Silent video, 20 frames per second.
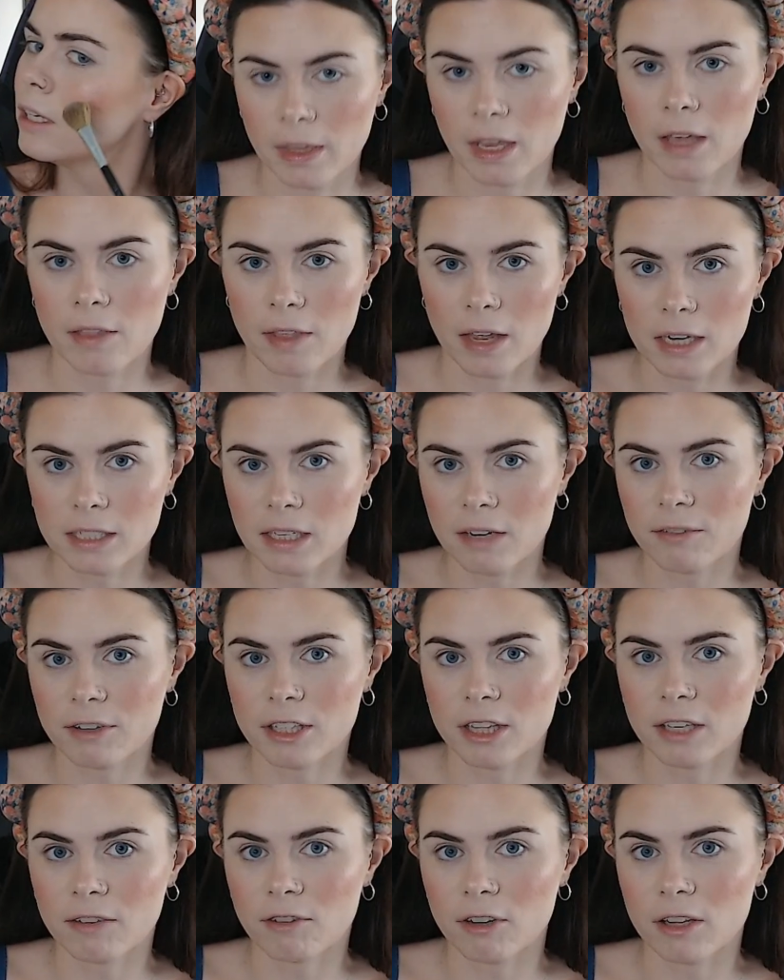That is
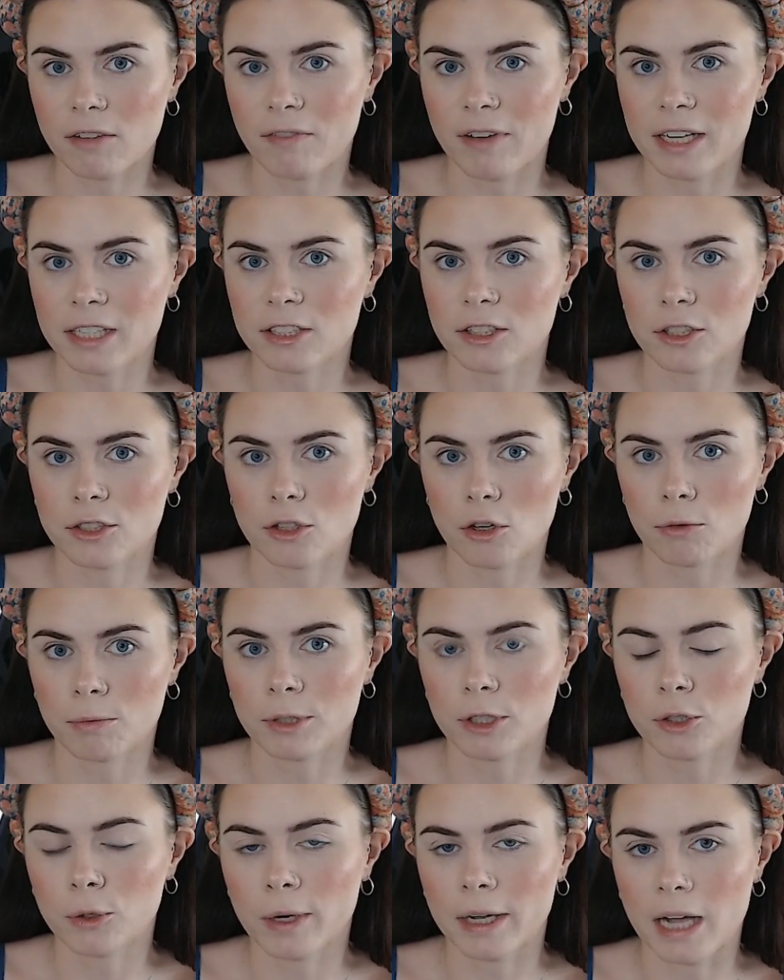everything for the face. So
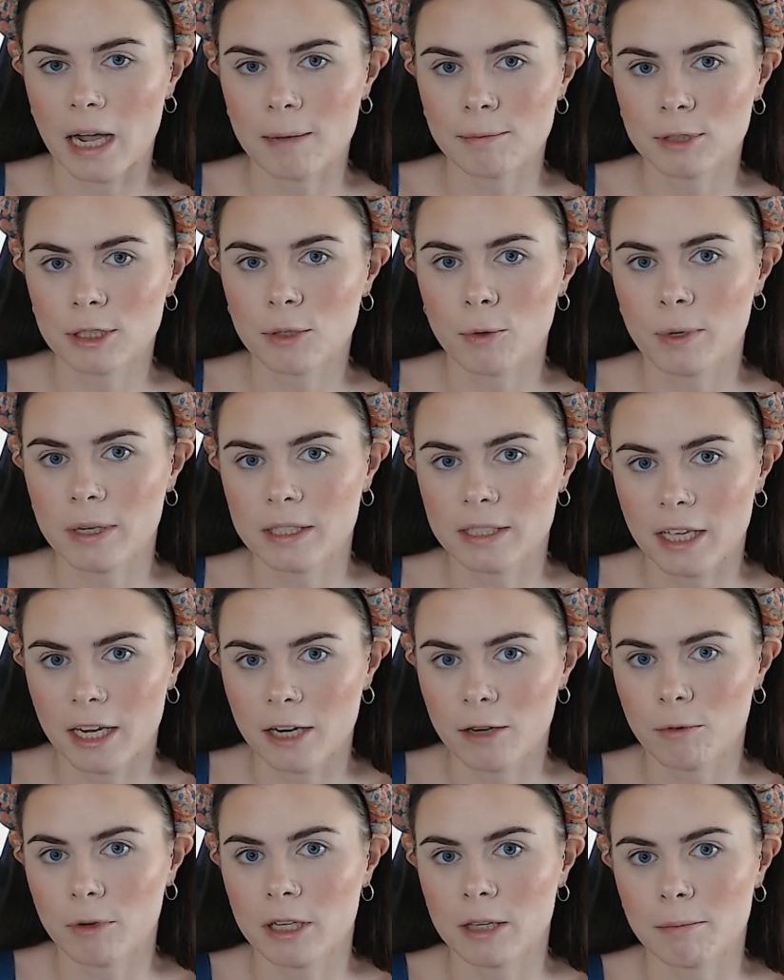real quick, I'm just going to set
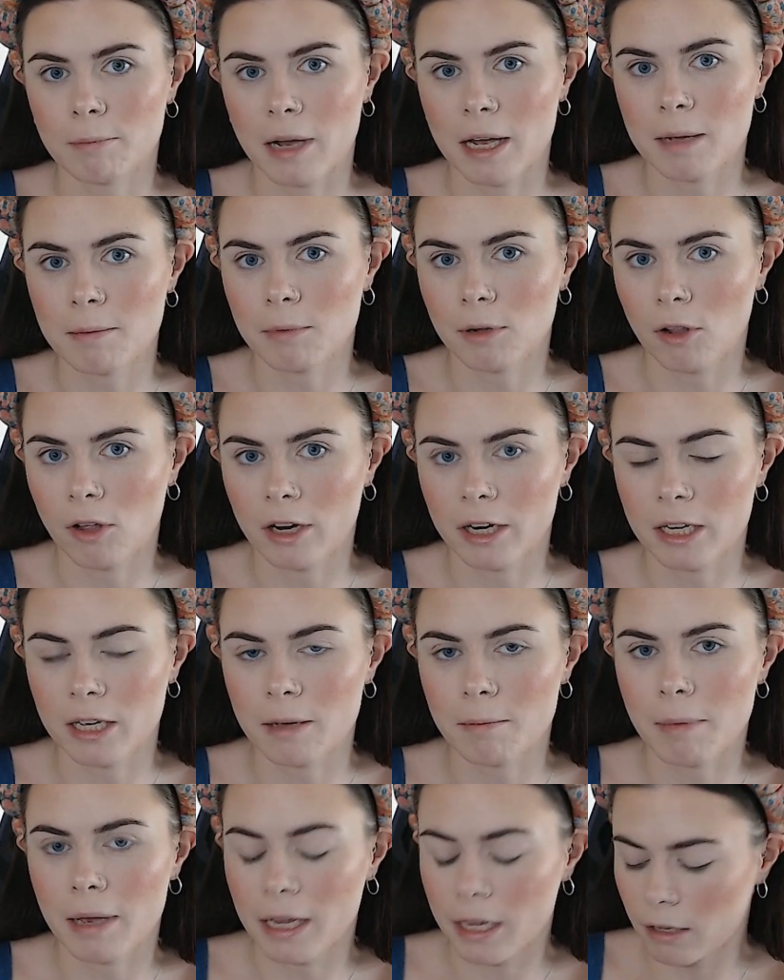it with my Milani
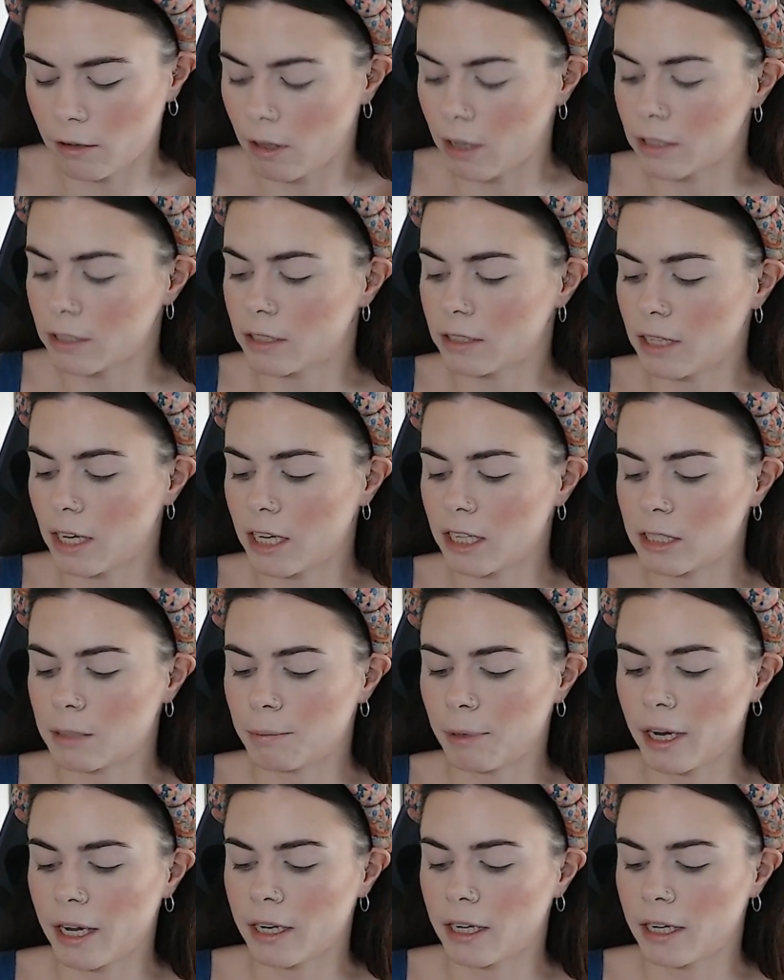Make It Last setting spray.